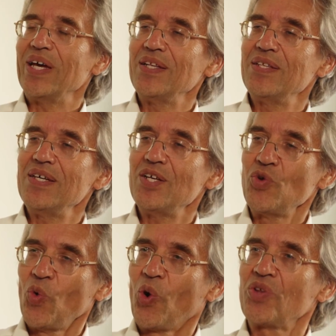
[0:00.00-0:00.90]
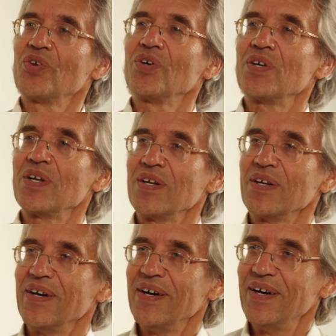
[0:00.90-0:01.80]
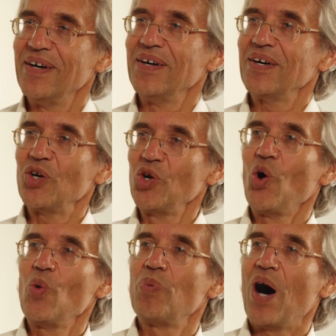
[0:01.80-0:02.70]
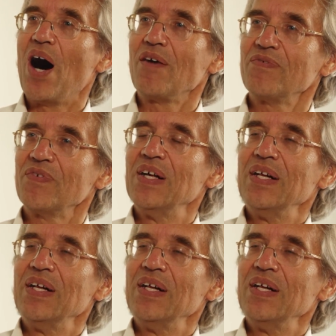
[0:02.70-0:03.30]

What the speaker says: in the northern globe half,